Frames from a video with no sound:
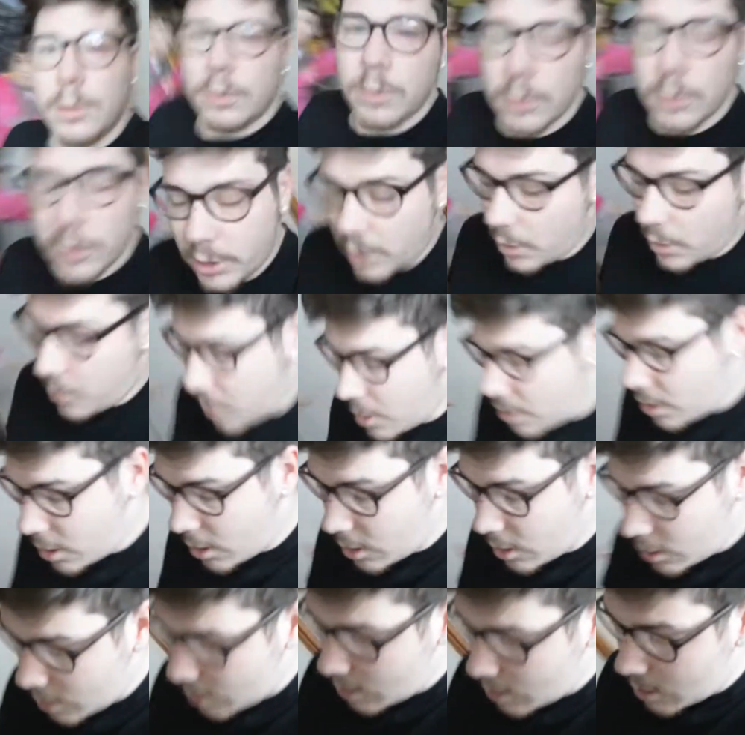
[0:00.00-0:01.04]
So, uh,
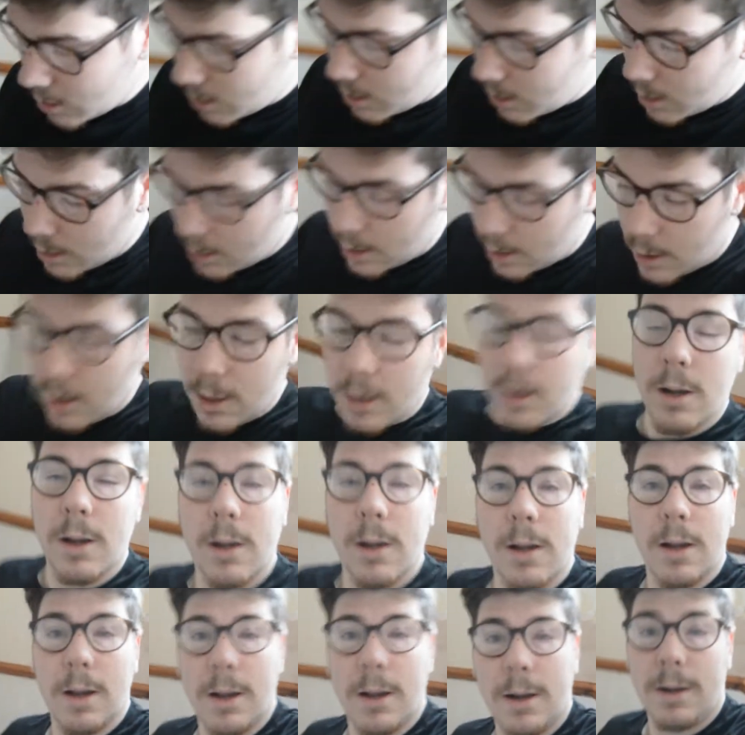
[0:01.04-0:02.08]

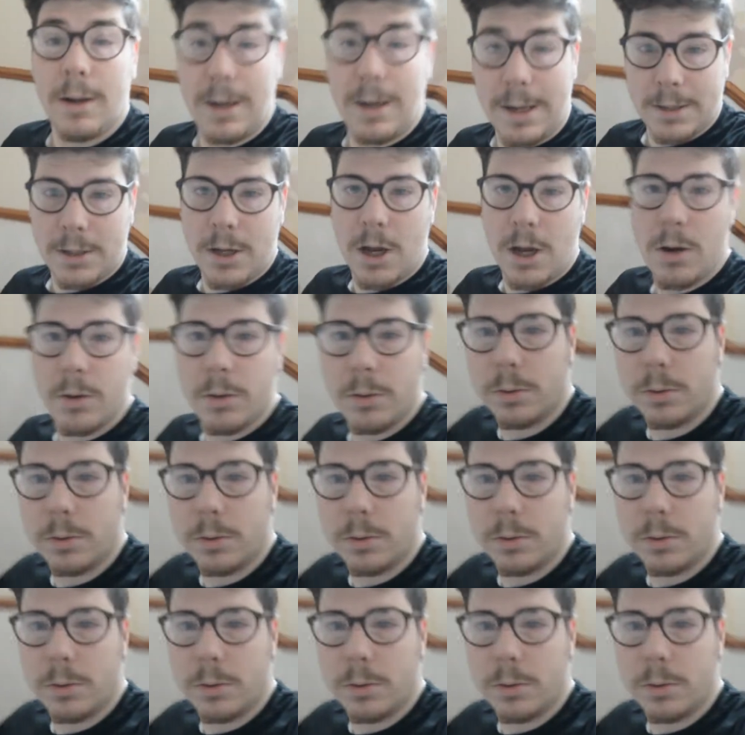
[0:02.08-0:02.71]
let's go.